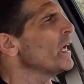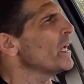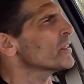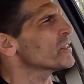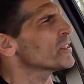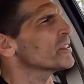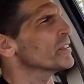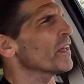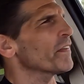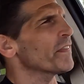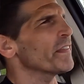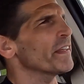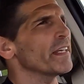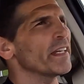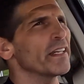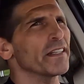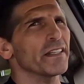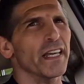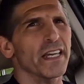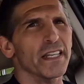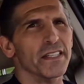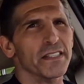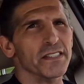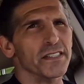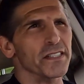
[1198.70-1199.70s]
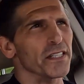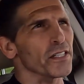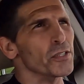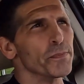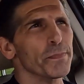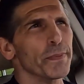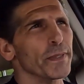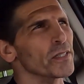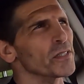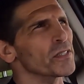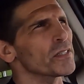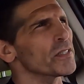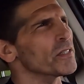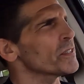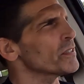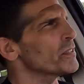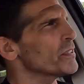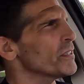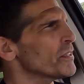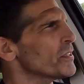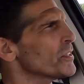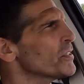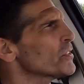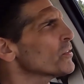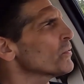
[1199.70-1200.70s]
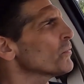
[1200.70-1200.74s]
It's nothing against this, because this